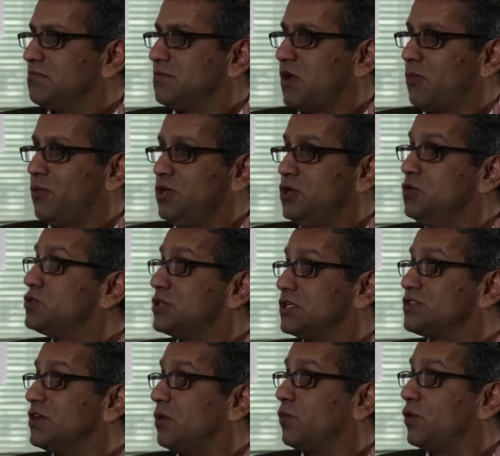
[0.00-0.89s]
Can we use
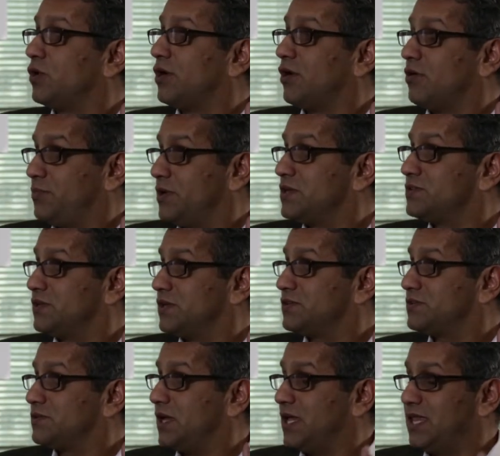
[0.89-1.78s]
it somewhere in our
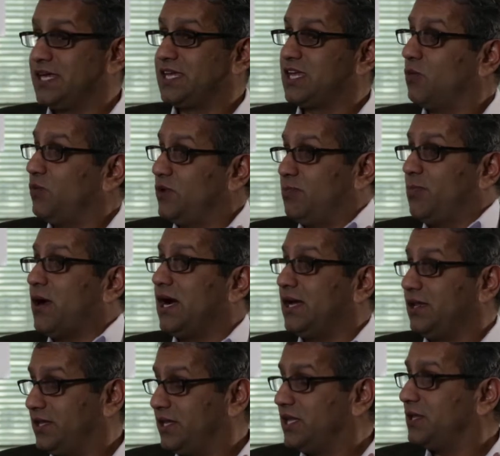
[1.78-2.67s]
business? And then can we
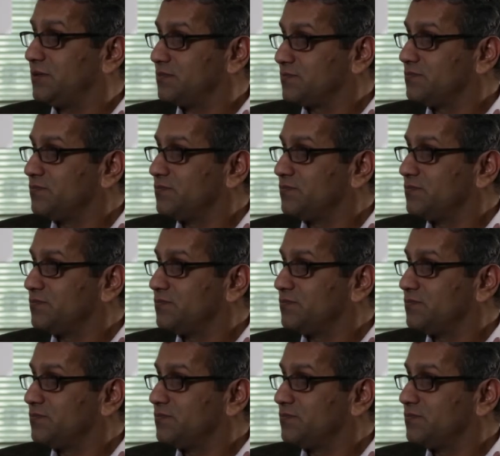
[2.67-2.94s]
pilot it?